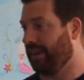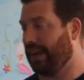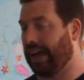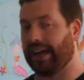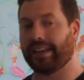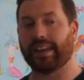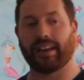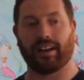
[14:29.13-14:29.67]

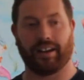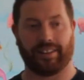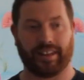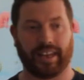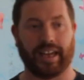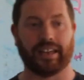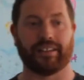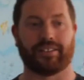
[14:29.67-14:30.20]
And in either
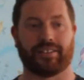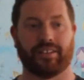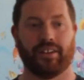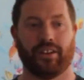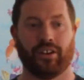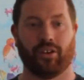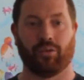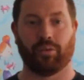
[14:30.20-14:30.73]
case,
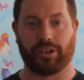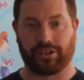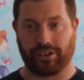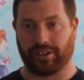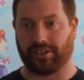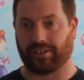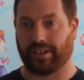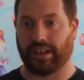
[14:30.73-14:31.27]
we
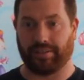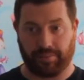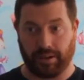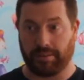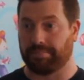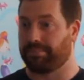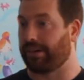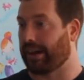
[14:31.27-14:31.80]
should, if
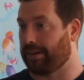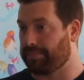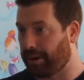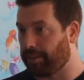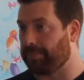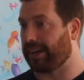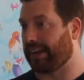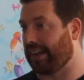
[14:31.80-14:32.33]
we bring it
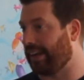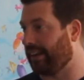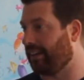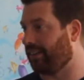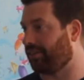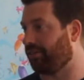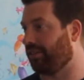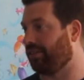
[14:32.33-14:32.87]
publicly in
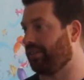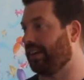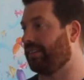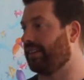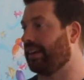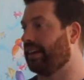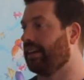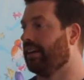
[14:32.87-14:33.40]
this sort of
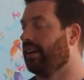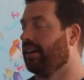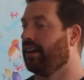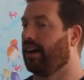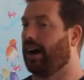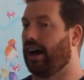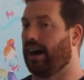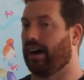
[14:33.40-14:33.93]
setting,
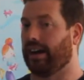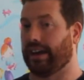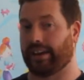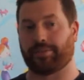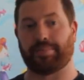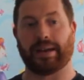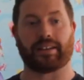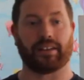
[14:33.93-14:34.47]

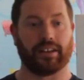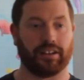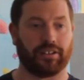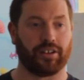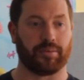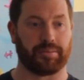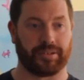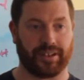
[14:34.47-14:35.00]
expect an
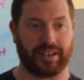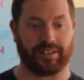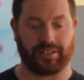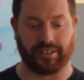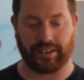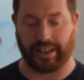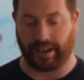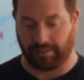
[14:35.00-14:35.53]

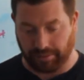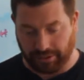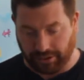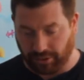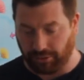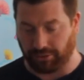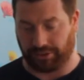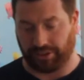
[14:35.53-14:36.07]
interpretation of that, which
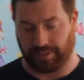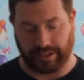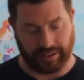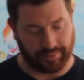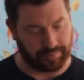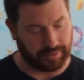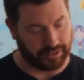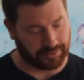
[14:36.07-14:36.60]
is also a
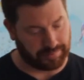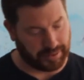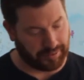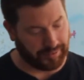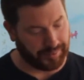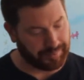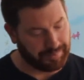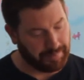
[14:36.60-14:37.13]
gift from the
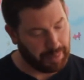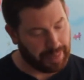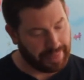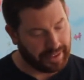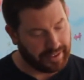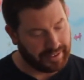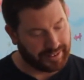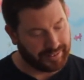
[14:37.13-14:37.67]
Spirit.
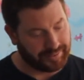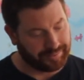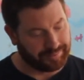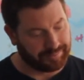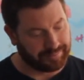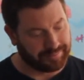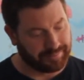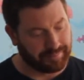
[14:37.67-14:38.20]

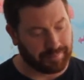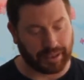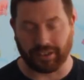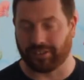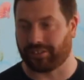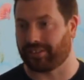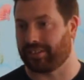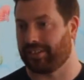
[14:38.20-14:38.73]

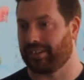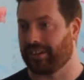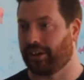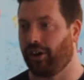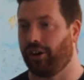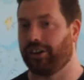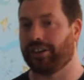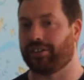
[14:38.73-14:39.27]
Because
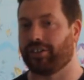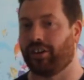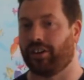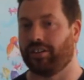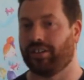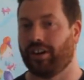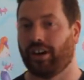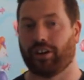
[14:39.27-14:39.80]
God is
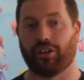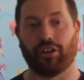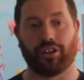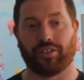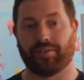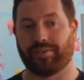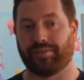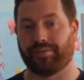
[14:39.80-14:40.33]
not a God
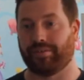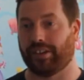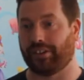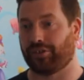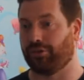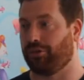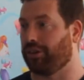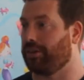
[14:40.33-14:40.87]
of
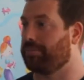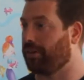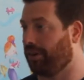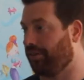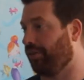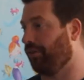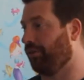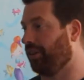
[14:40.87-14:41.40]
disorder, but
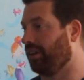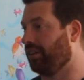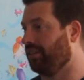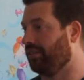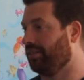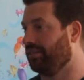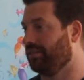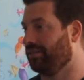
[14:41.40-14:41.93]
of order.
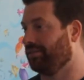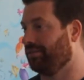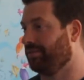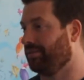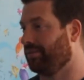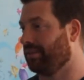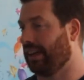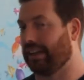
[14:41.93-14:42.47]

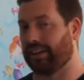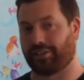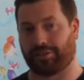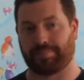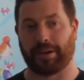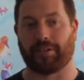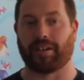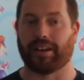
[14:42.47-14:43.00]
And the
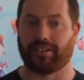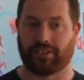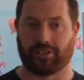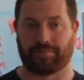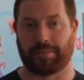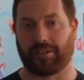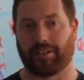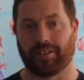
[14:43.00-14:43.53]
Spirit is a
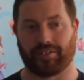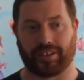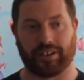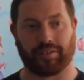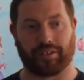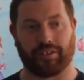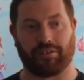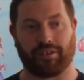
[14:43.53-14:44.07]
spirit of
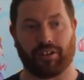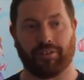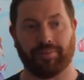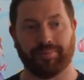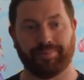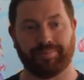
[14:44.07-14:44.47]
self-control.